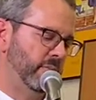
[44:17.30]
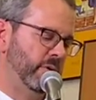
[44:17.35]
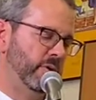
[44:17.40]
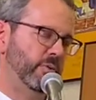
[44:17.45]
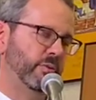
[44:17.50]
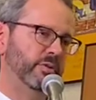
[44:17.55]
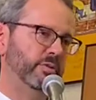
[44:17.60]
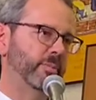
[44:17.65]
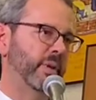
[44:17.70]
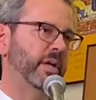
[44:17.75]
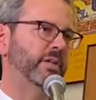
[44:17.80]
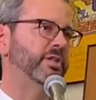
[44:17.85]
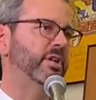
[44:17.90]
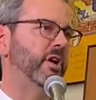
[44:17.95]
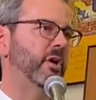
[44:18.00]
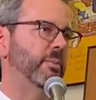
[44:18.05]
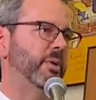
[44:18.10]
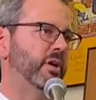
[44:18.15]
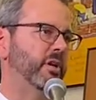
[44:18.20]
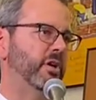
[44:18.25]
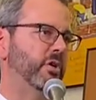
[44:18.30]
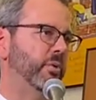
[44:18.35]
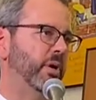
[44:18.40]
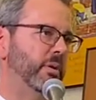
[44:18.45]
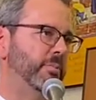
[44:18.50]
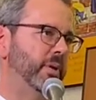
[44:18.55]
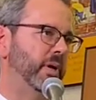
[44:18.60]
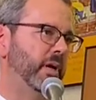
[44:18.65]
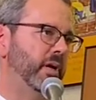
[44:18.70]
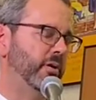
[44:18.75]
who was my chairman at
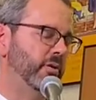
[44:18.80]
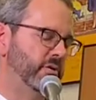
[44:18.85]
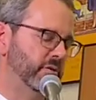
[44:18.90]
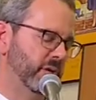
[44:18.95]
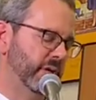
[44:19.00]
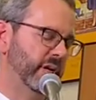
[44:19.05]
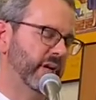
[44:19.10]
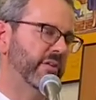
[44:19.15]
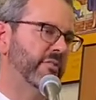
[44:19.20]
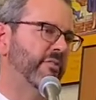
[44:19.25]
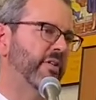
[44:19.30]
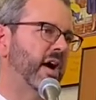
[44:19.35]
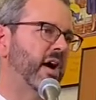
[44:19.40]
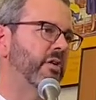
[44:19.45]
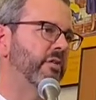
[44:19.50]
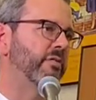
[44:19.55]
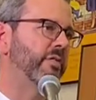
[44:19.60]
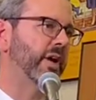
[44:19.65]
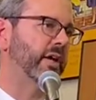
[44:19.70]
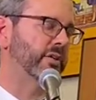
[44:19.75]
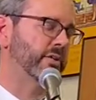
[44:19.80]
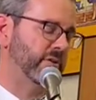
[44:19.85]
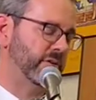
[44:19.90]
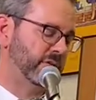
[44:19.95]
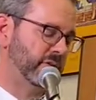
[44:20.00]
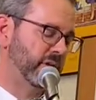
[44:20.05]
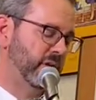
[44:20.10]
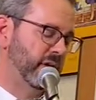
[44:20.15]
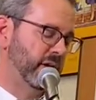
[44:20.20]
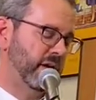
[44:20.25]
UAB, who's looking at viral
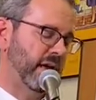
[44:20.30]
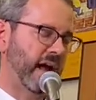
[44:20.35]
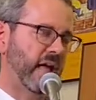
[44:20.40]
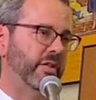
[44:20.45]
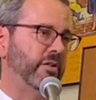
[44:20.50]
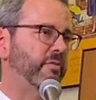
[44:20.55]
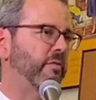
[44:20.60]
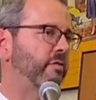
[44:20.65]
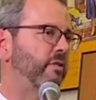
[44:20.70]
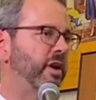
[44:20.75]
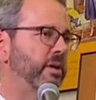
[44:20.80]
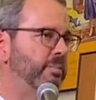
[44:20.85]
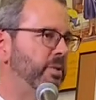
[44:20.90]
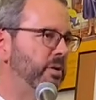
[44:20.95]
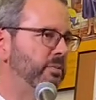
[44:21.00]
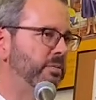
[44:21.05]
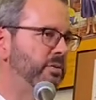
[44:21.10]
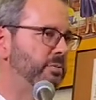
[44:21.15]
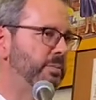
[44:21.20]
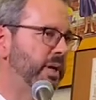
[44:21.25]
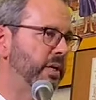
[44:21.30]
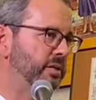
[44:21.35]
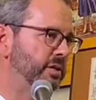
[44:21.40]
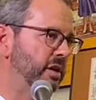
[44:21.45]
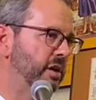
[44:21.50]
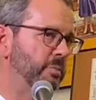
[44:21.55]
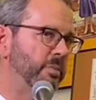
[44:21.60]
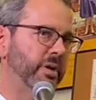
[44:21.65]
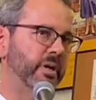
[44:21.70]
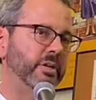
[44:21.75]
vectors. Alan Friedman was my
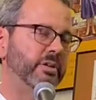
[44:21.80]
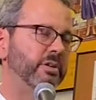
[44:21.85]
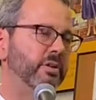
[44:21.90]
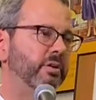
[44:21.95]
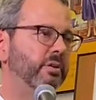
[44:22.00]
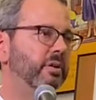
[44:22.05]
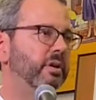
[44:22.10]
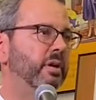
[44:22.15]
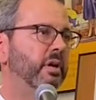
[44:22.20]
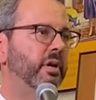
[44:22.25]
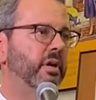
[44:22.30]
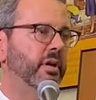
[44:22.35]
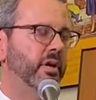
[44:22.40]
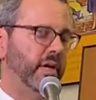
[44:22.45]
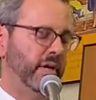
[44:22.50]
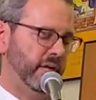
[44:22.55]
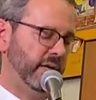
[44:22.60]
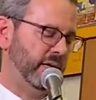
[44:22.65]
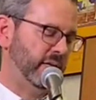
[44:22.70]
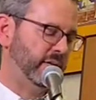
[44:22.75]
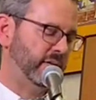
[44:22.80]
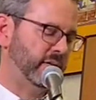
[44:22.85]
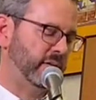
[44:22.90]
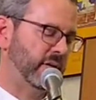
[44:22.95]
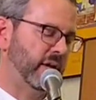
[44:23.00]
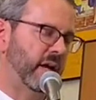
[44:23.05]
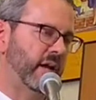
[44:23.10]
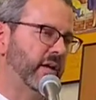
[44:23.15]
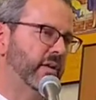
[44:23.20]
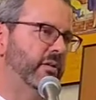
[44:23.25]
chairman at Duke, and he's
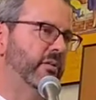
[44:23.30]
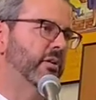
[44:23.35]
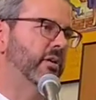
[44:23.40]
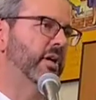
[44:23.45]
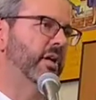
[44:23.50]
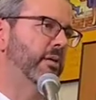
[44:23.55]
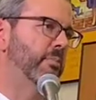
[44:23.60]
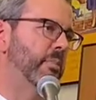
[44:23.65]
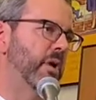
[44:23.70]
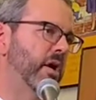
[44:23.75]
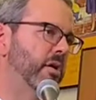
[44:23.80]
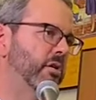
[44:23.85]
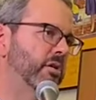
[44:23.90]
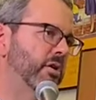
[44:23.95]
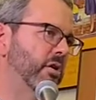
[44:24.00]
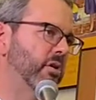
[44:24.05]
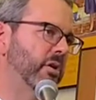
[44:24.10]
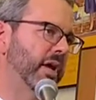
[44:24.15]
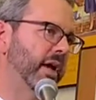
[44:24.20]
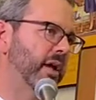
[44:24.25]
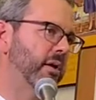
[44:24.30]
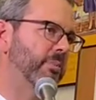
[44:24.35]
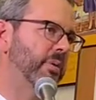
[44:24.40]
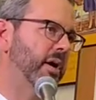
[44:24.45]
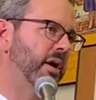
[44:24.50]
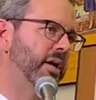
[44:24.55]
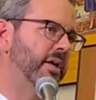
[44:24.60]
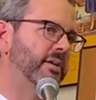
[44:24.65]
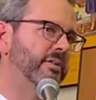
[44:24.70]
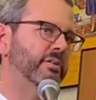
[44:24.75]
got looking at monoclonal
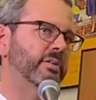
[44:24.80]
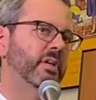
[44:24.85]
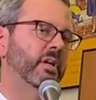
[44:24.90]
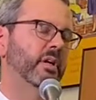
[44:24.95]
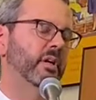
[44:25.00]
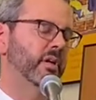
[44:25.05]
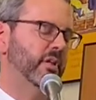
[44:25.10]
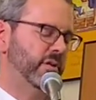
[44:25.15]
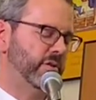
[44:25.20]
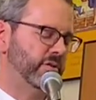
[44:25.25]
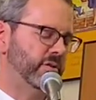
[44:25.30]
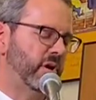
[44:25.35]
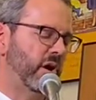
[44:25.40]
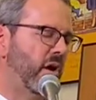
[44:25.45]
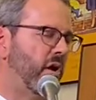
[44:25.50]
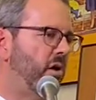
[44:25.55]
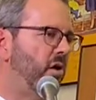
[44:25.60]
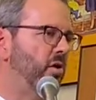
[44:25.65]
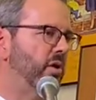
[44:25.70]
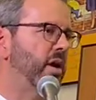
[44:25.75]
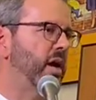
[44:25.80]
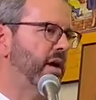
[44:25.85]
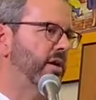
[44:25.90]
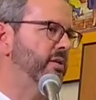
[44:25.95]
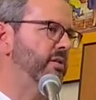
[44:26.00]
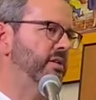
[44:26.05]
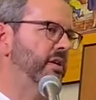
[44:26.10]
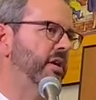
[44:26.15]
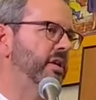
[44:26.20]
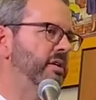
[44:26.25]
antibodies. There's all kind of
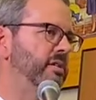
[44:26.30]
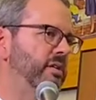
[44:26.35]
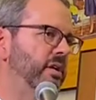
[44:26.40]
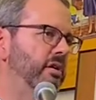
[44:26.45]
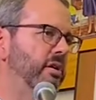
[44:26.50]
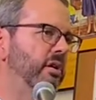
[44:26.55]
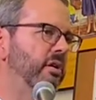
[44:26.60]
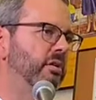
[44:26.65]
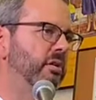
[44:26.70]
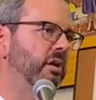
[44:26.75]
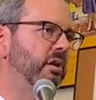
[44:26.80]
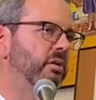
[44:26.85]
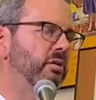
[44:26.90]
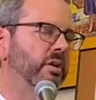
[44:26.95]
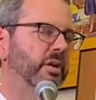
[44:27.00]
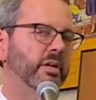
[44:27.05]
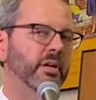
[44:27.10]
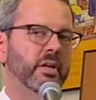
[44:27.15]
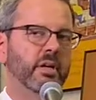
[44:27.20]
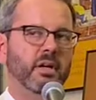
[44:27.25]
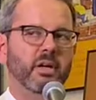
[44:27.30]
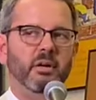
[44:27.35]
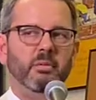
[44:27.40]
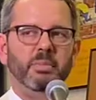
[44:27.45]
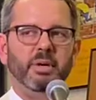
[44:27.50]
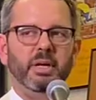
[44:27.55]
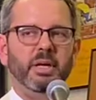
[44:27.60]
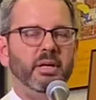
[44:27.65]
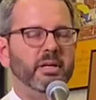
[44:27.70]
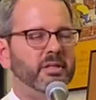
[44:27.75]
studies that are ongoing,
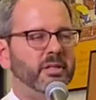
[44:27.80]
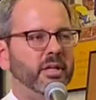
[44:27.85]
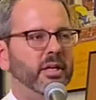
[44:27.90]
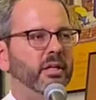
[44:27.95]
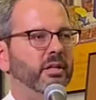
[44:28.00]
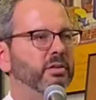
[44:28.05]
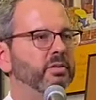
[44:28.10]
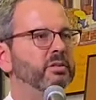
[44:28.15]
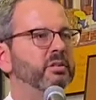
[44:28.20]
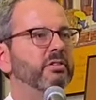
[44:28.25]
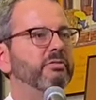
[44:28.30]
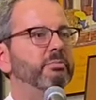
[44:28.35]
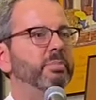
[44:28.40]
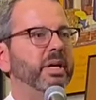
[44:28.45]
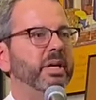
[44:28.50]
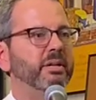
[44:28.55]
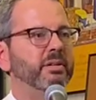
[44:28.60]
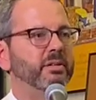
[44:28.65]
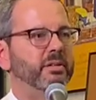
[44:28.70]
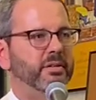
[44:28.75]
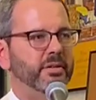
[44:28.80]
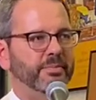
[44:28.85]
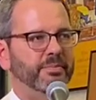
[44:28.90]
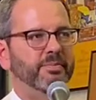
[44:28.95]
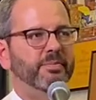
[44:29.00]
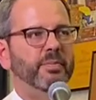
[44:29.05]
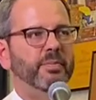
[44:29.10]
but it is an elusive beast.